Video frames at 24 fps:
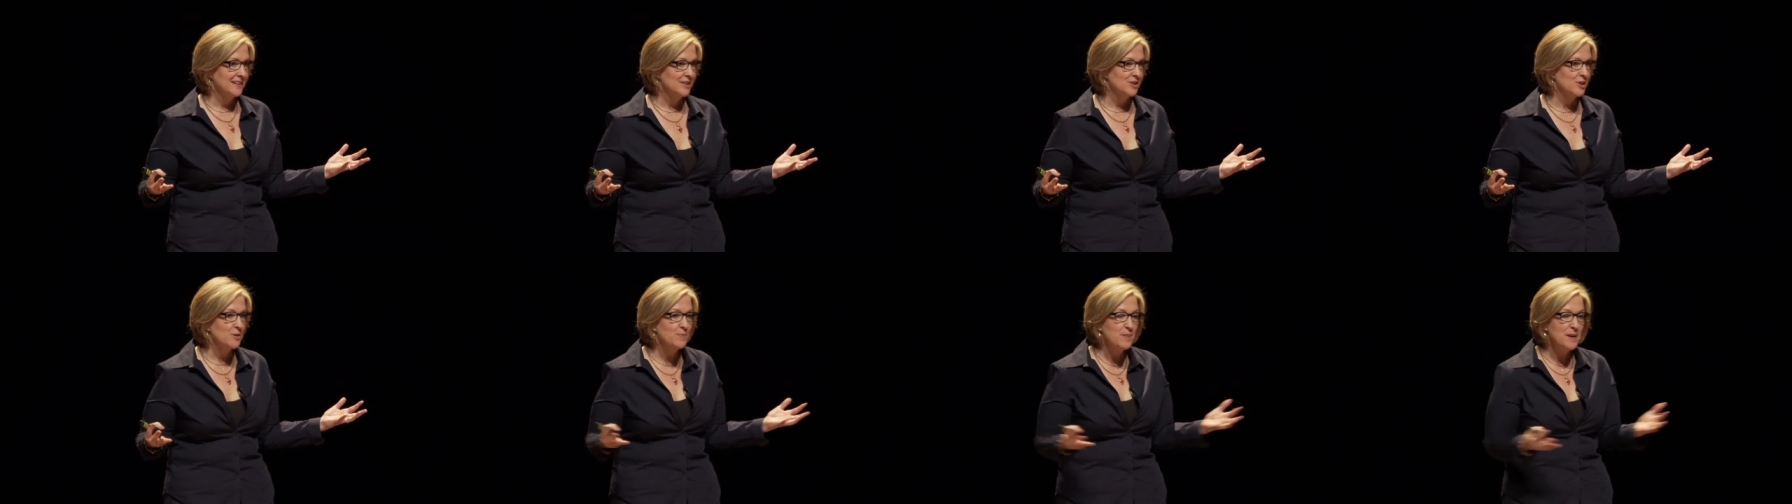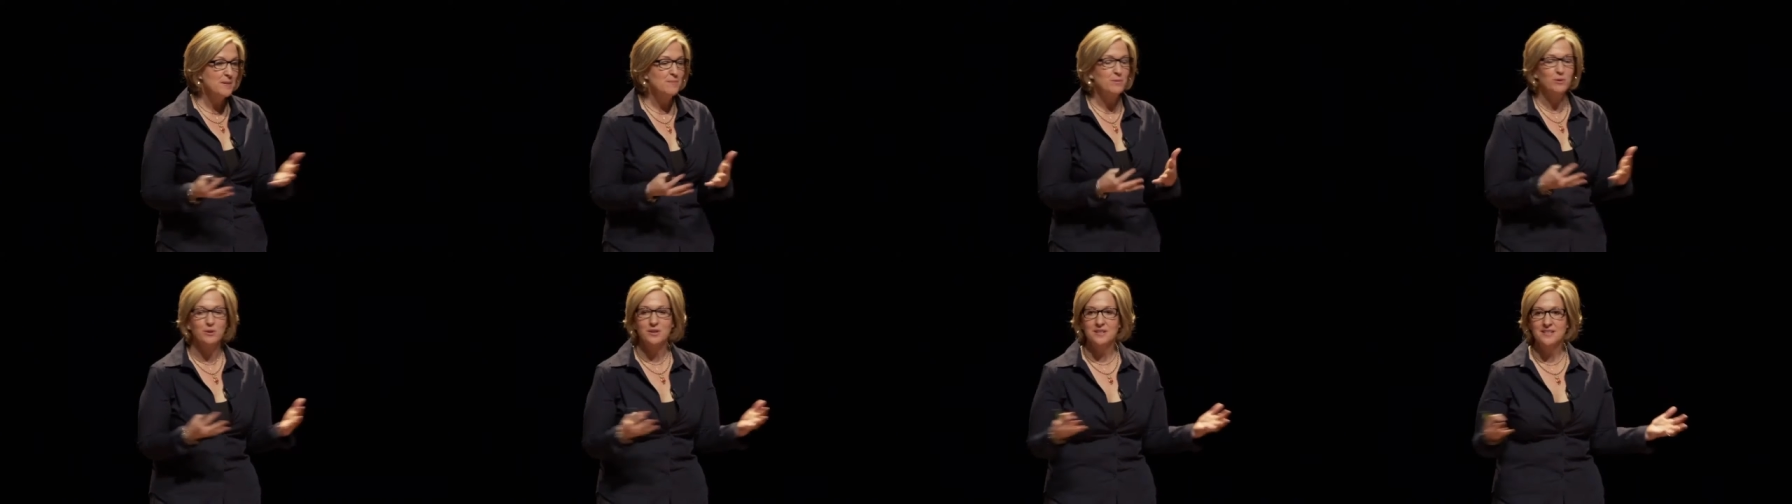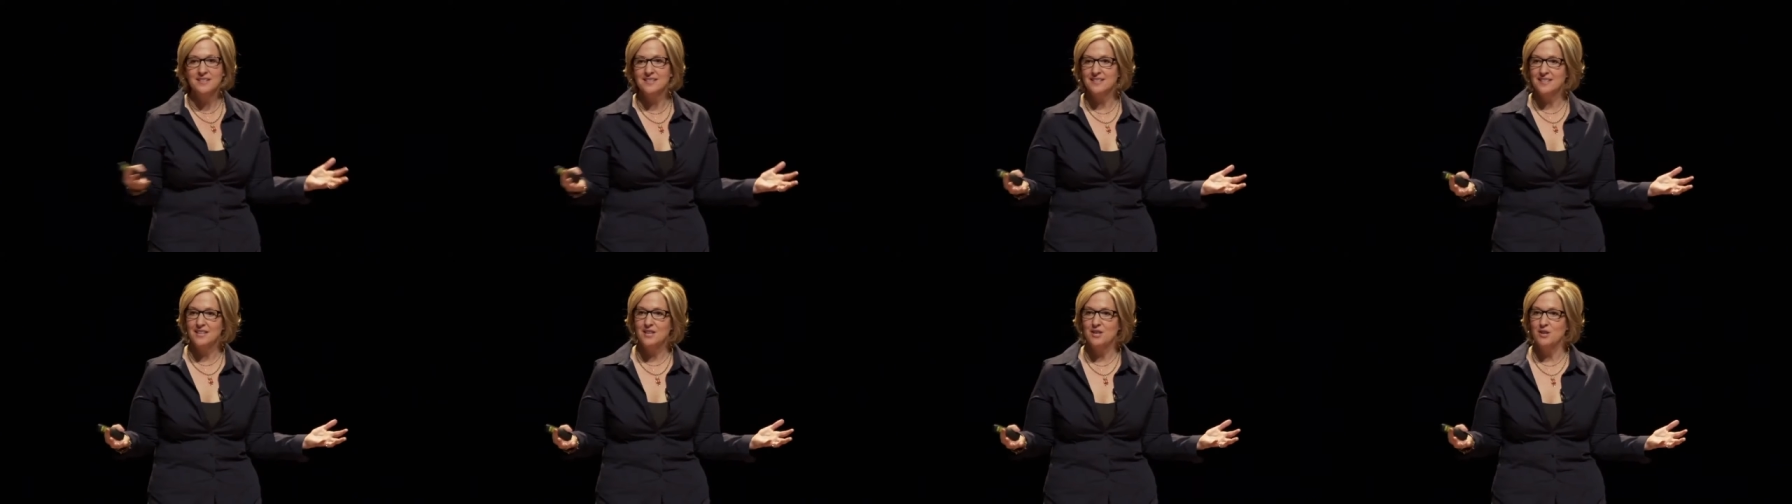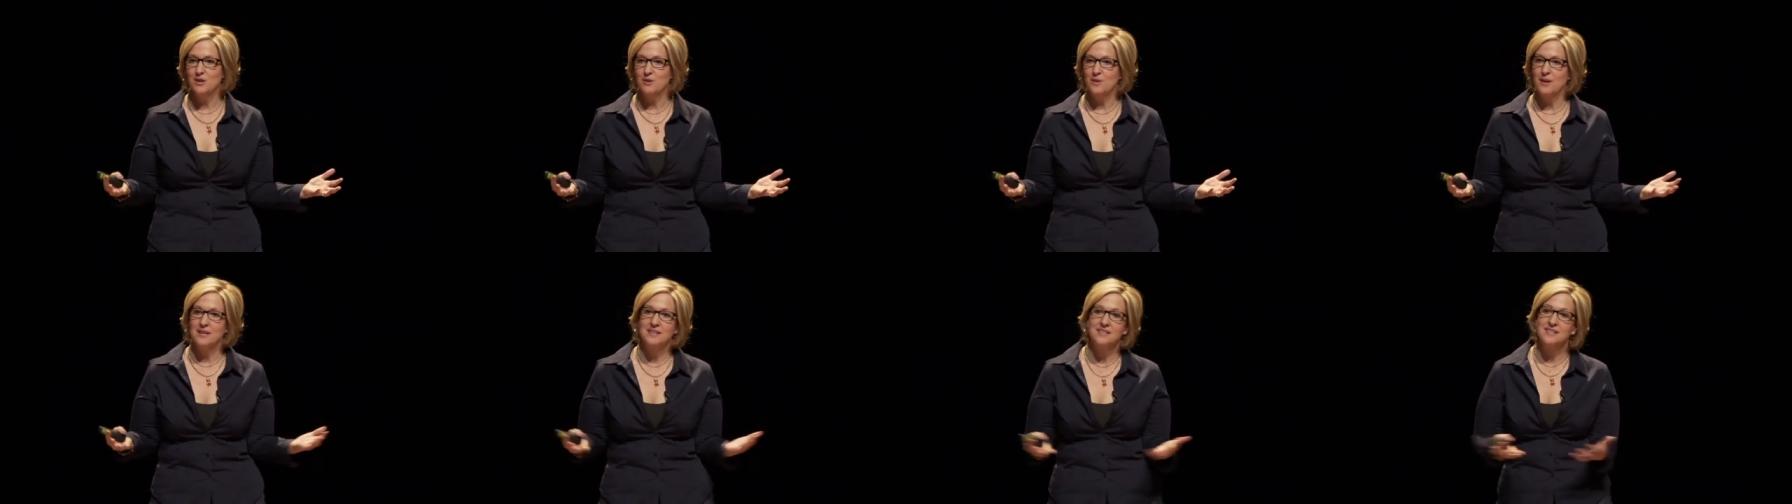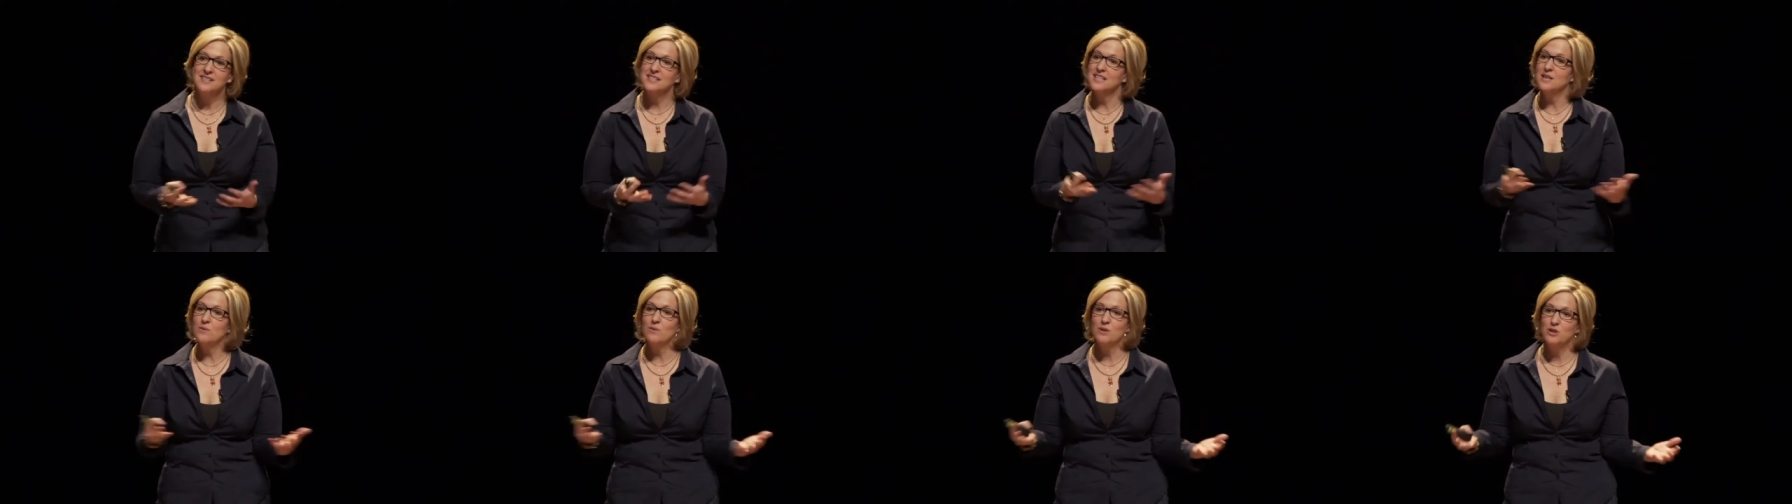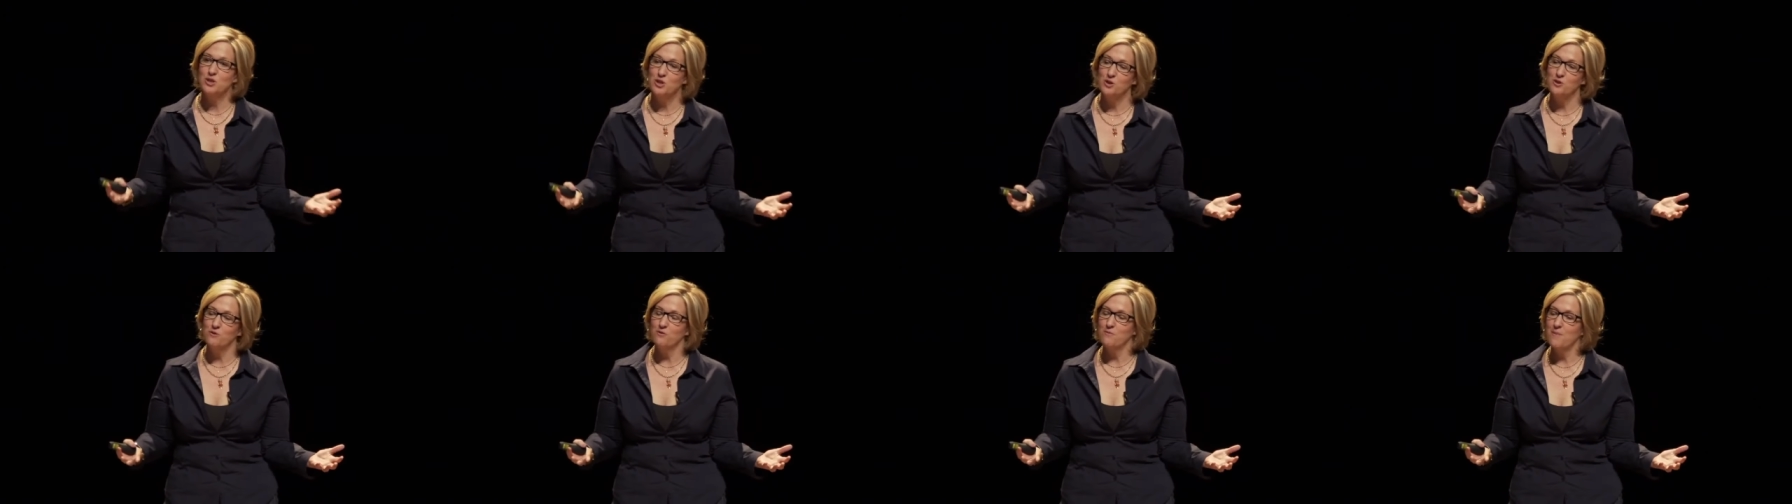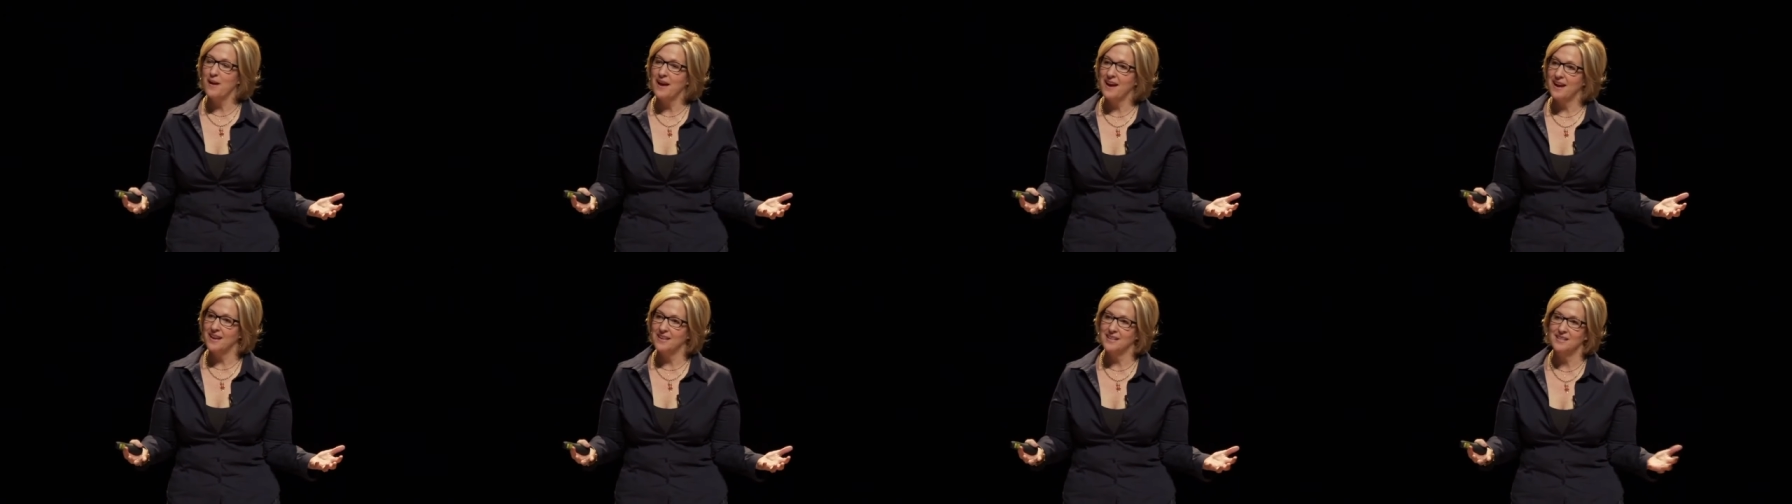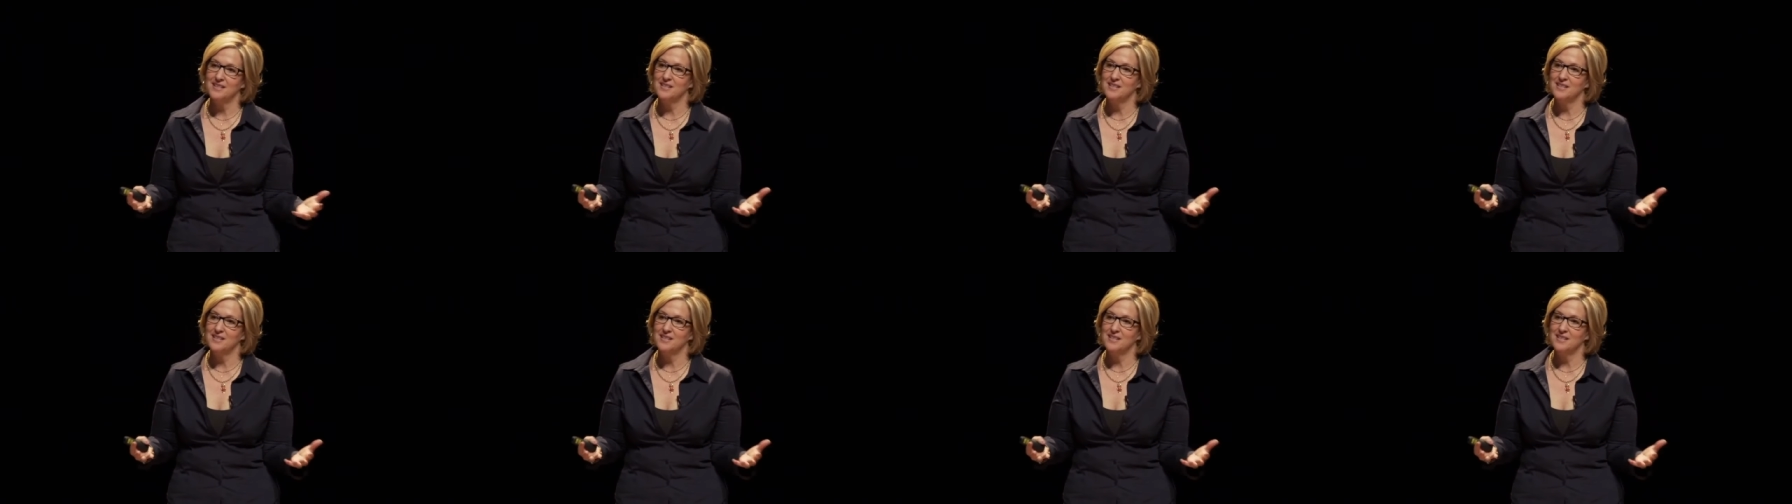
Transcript: so people can see you and see what you've made